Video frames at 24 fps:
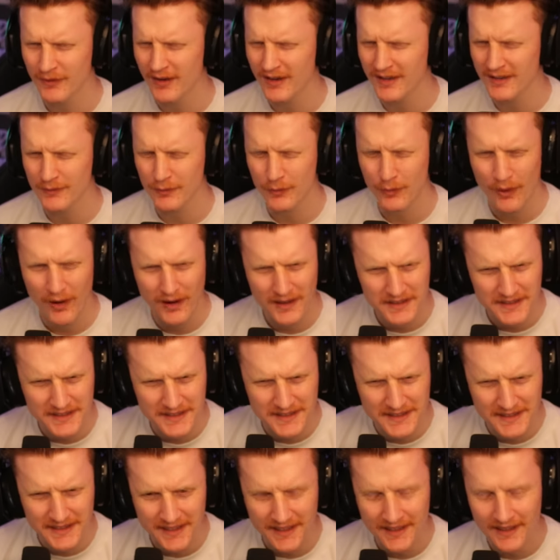Why,
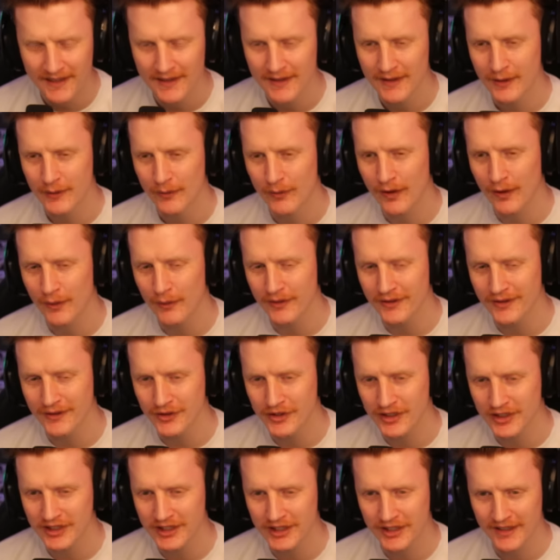what? Why wouldn't you
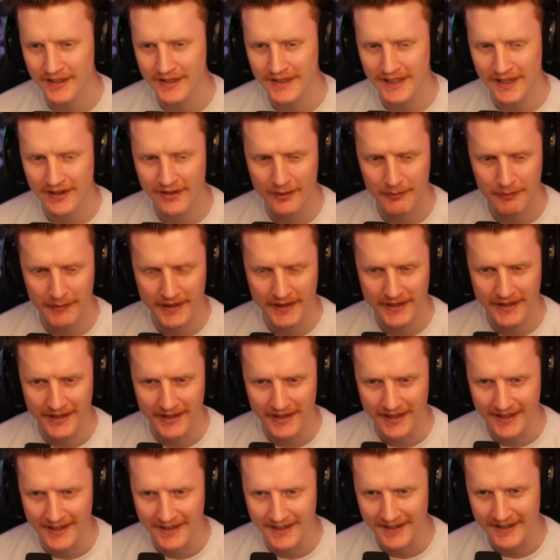just shut it down
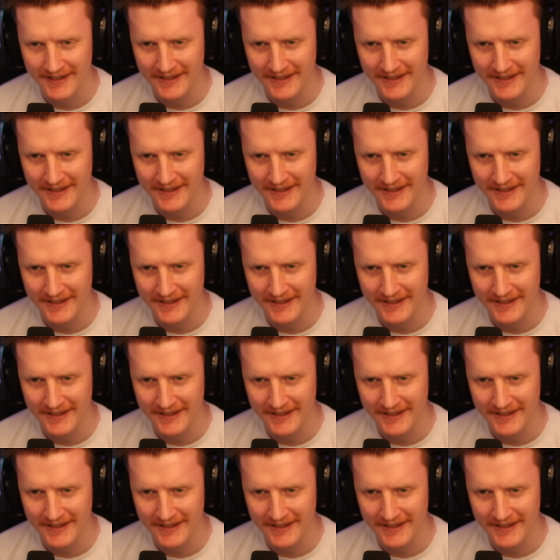immediately?